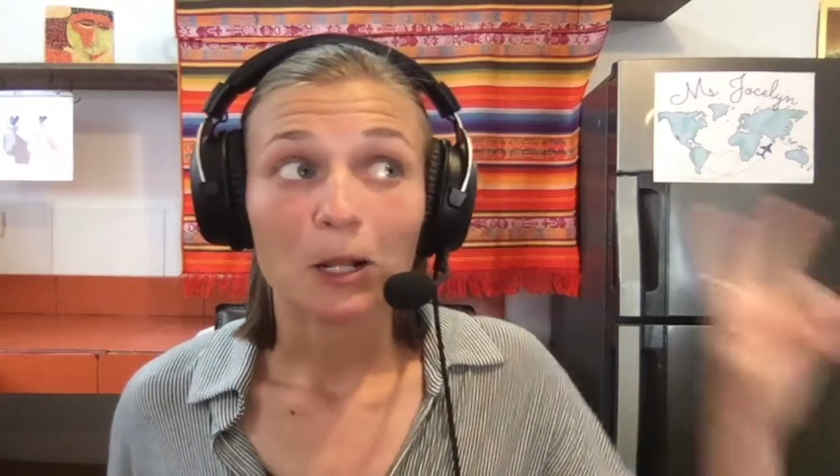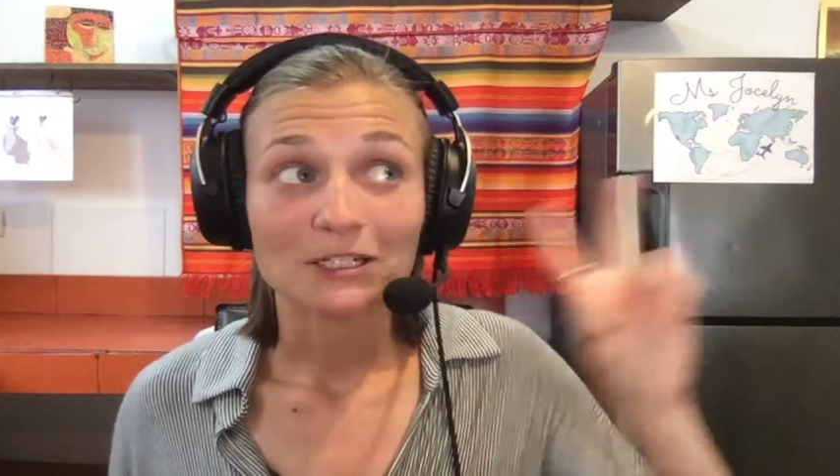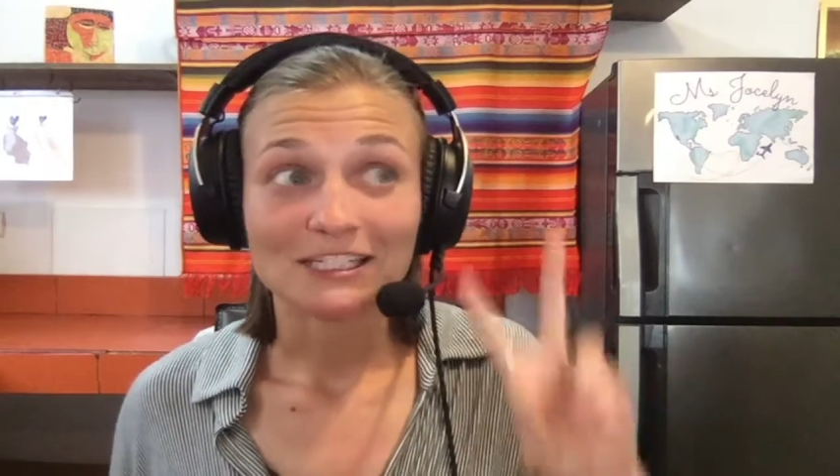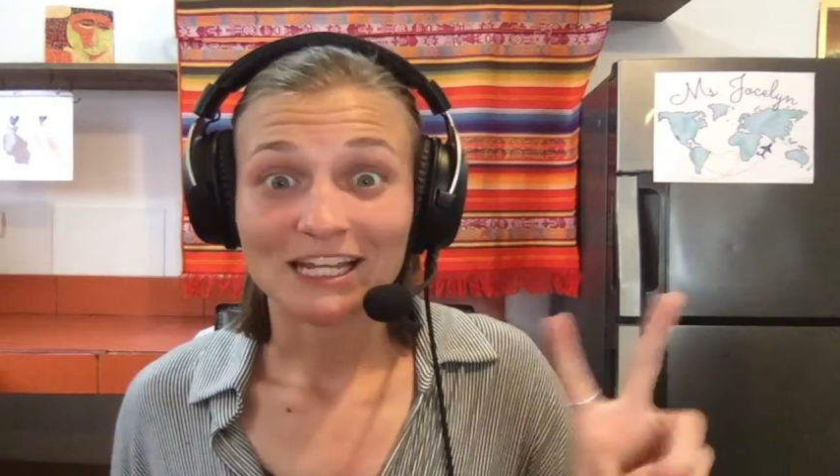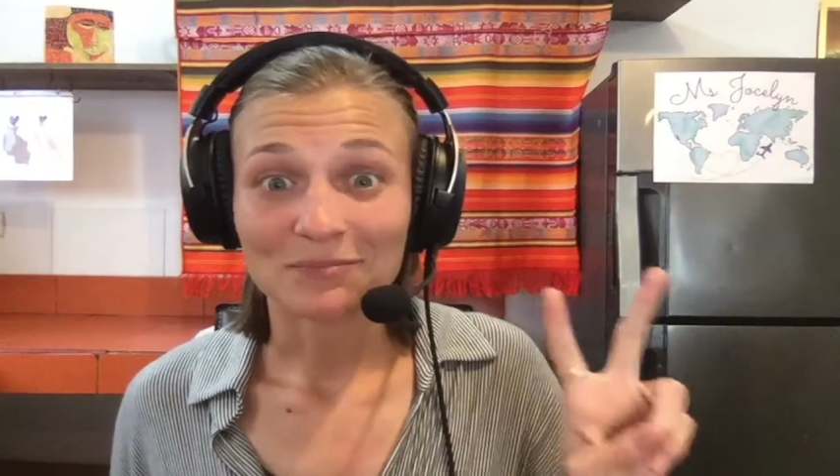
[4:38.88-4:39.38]

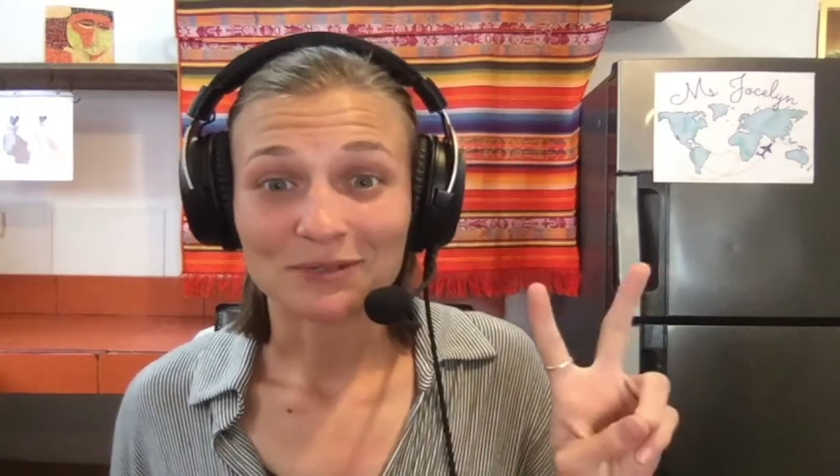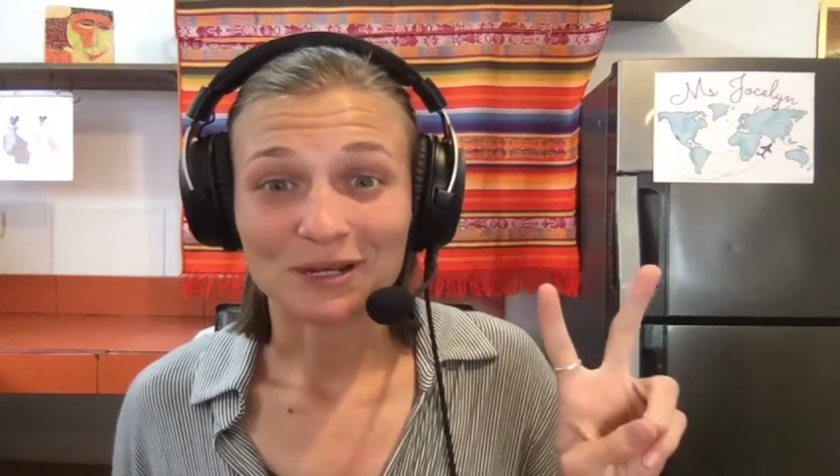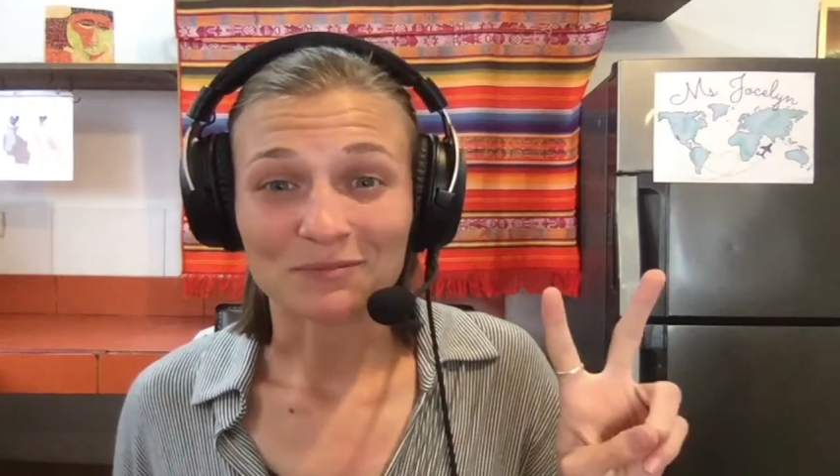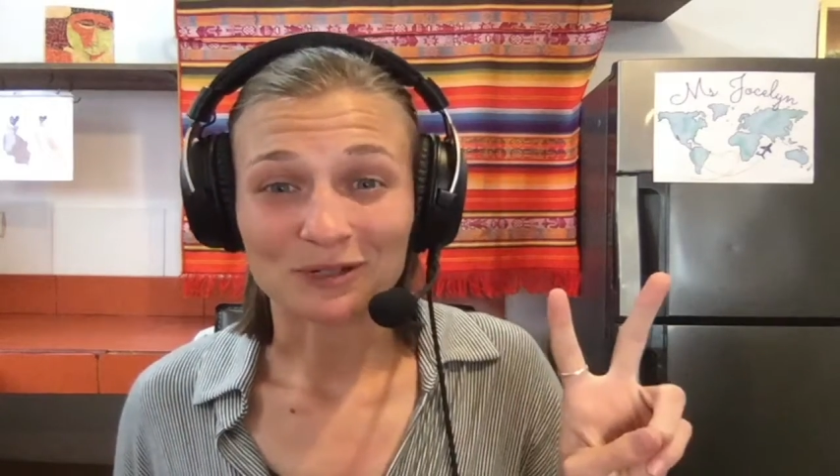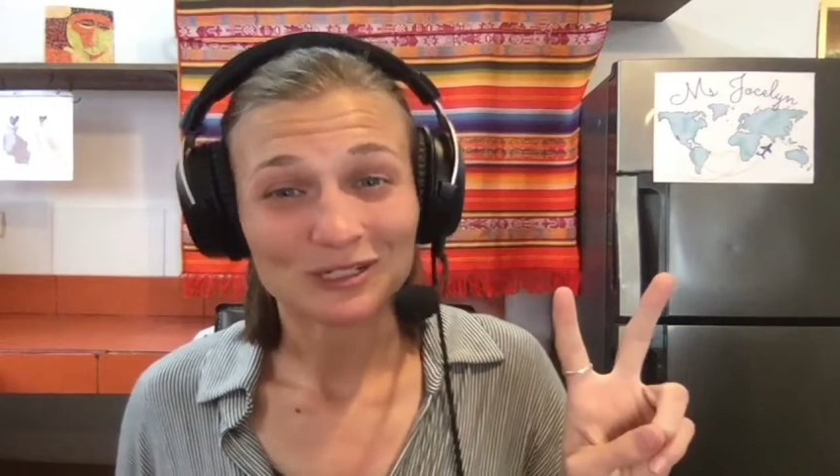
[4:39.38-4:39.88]
Tip
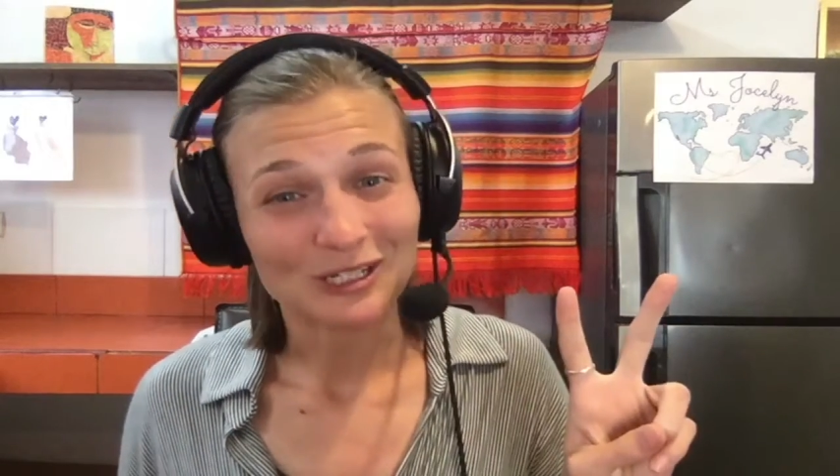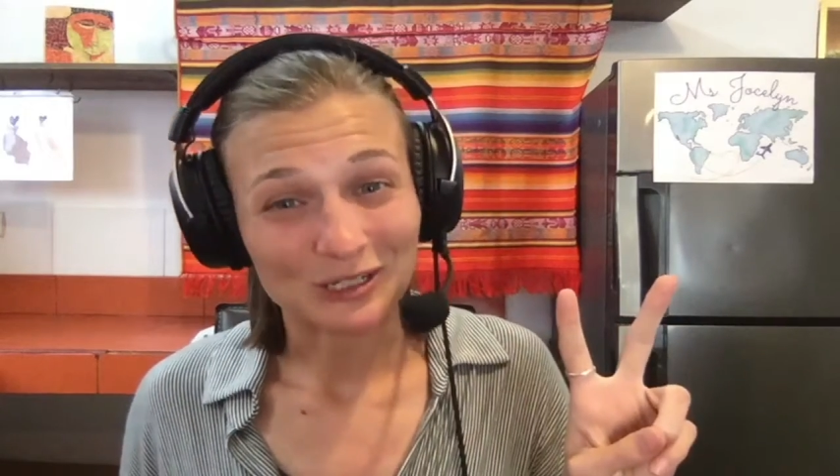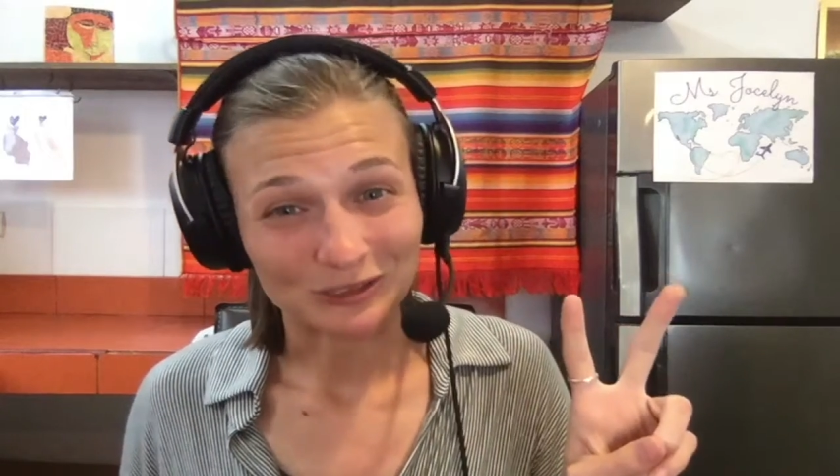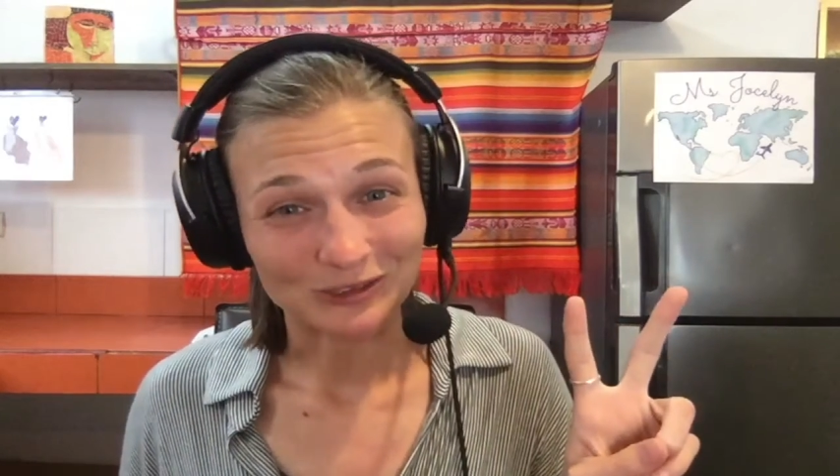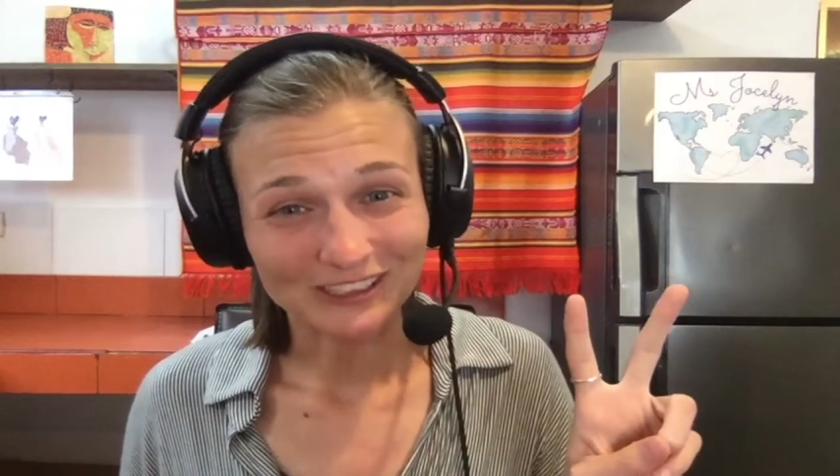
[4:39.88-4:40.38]
number
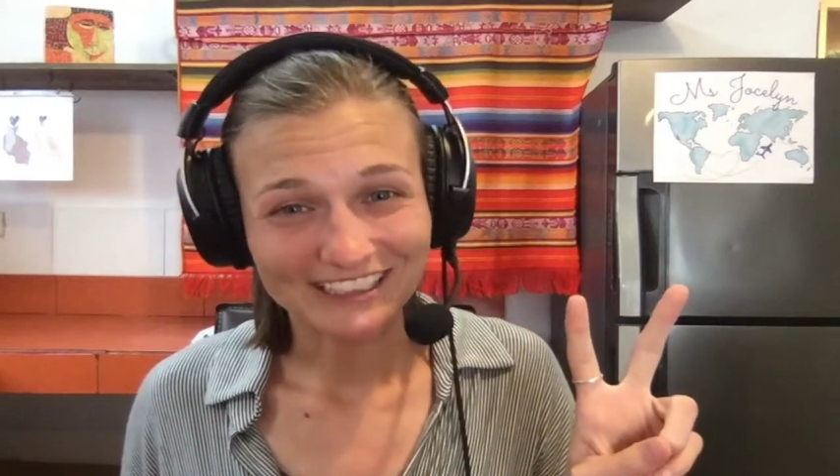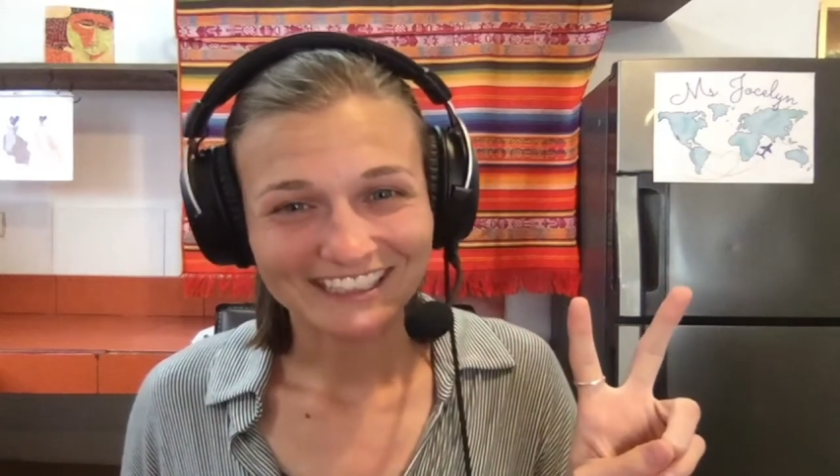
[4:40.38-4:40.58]
2,